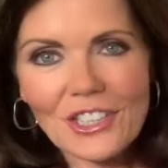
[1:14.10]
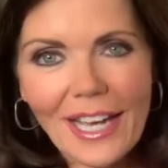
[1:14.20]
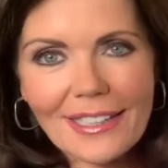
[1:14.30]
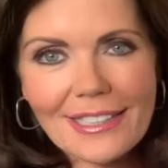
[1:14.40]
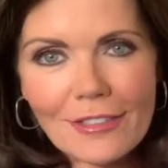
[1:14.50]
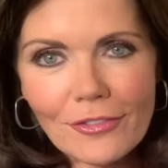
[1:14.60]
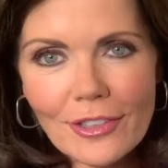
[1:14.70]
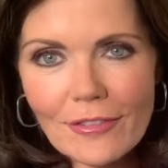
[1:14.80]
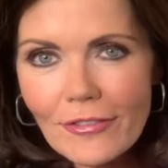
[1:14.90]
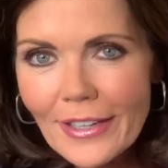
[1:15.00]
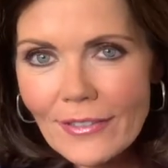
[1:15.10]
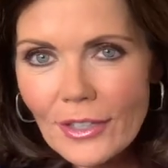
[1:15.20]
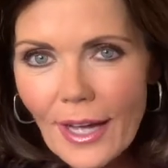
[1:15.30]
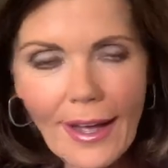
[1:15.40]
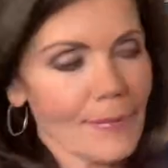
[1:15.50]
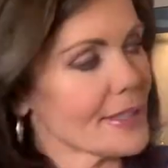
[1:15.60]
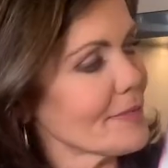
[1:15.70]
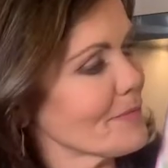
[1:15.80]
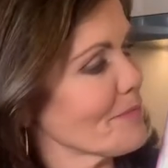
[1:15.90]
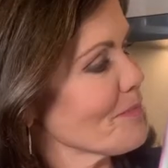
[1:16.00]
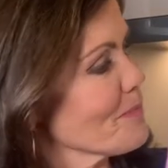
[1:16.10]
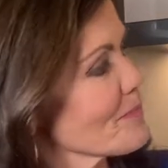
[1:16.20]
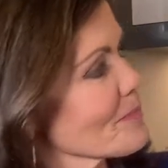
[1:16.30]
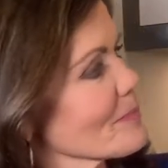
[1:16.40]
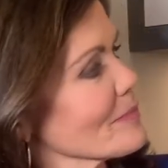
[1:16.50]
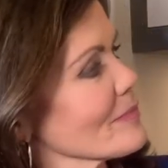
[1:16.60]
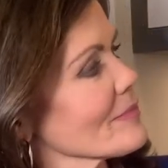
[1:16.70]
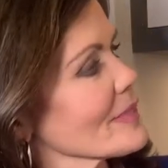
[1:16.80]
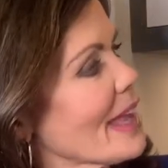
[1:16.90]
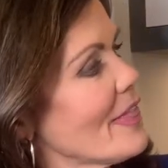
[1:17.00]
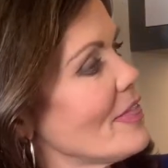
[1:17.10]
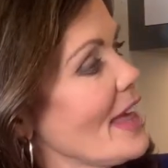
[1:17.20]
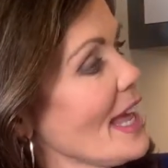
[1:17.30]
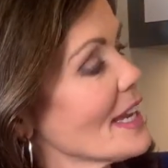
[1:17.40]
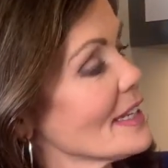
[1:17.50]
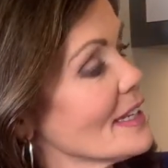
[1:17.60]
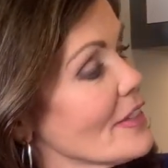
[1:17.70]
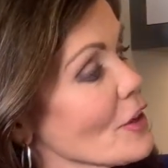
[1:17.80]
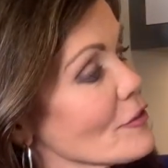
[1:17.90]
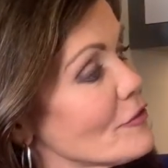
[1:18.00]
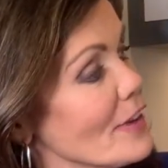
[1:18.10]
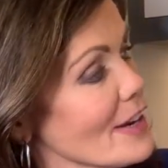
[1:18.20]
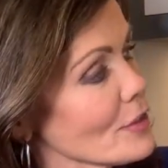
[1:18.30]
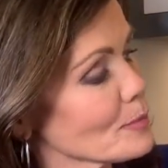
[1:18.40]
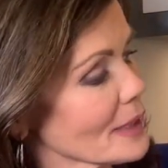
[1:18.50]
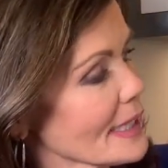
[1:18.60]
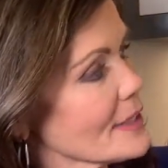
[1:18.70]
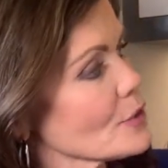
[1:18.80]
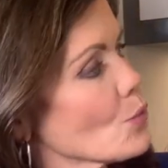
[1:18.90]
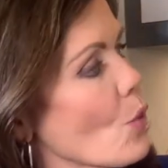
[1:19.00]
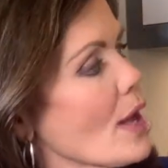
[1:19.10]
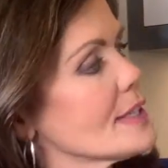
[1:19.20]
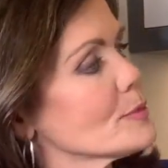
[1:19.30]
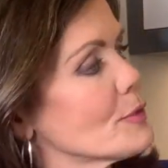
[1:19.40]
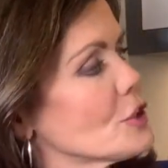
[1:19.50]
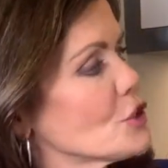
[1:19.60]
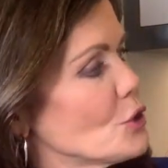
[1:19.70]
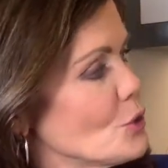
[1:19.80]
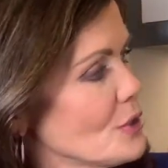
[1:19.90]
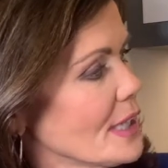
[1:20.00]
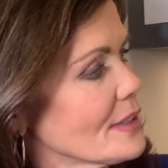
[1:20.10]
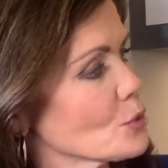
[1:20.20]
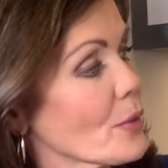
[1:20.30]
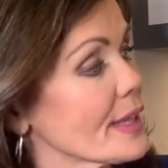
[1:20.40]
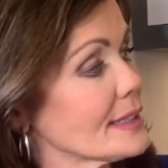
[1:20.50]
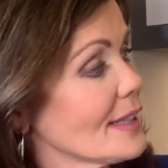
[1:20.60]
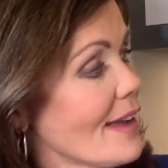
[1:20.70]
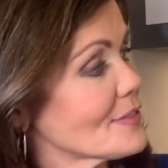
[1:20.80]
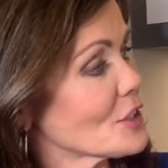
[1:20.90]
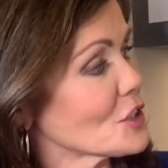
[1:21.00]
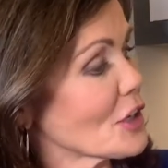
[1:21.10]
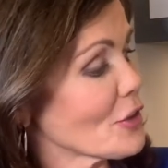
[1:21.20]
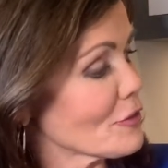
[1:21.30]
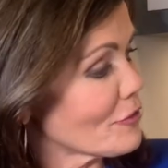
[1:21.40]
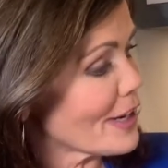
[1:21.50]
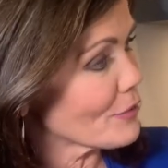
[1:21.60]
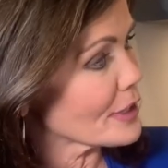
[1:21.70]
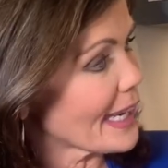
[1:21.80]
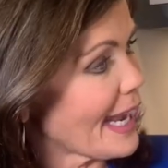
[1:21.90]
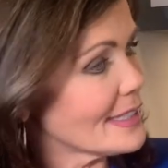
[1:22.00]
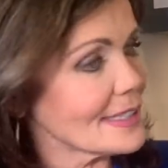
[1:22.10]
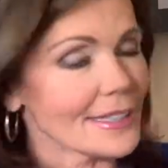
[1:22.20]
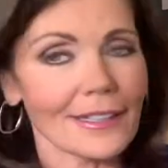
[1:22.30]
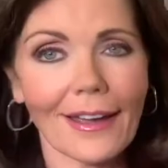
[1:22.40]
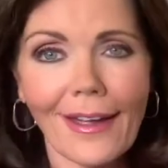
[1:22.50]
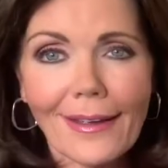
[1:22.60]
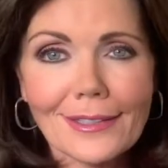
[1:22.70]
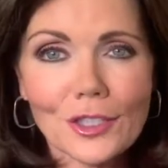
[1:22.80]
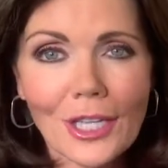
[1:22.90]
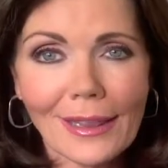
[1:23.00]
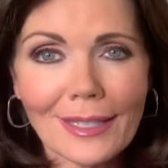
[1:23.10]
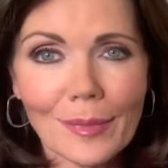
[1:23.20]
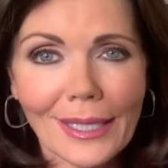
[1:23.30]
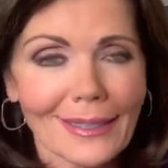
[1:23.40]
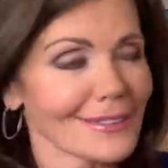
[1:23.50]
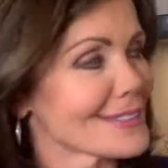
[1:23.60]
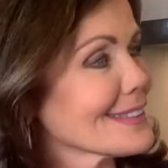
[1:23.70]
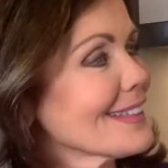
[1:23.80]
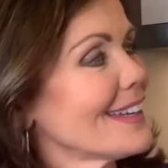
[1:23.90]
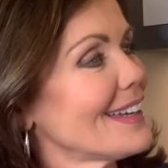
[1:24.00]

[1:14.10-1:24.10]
each had a different favorite hobby. Then their favorite place was Petunia's, where they loved to share their favorite candy, jelly beans.